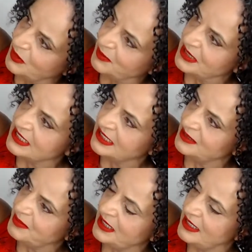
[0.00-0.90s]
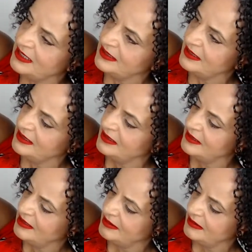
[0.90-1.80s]
popping in a pin,
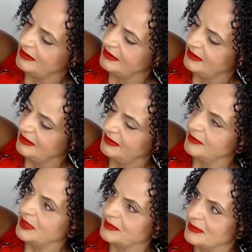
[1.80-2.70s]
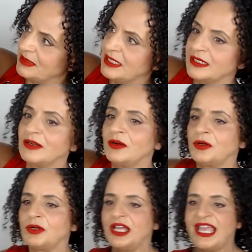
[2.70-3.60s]
a bobby pin
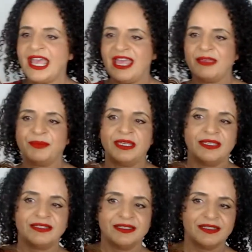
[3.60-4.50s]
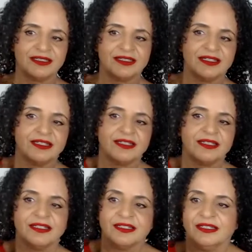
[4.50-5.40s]
or a hairpin,
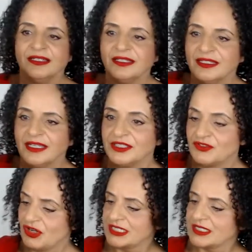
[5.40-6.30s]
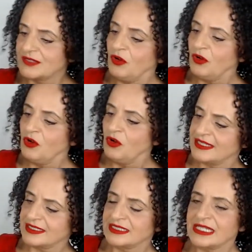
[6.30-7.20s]
and you've
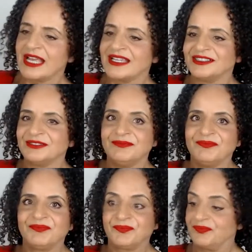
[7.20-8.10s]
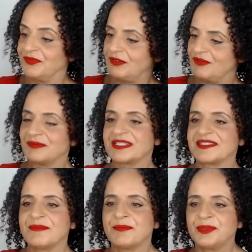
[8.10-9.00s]
transformed that style from
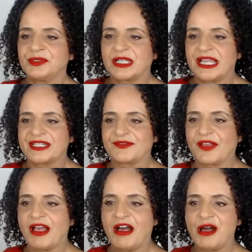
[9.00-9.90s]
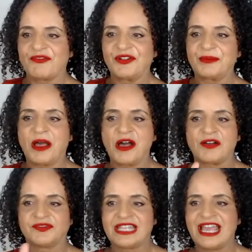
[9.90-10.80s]
a simple kind of half up,
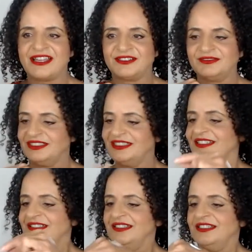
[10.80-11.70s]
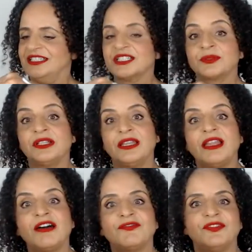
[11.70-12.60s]
half down to a
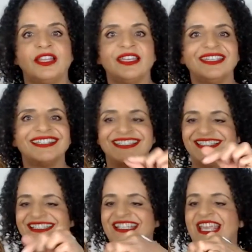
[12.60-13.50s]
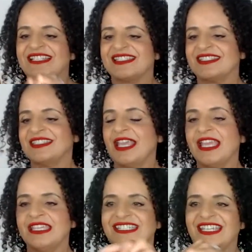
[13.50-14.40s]
lovely
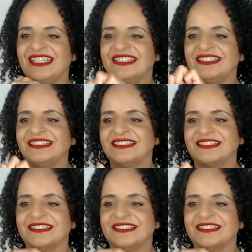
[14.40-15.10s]
cascading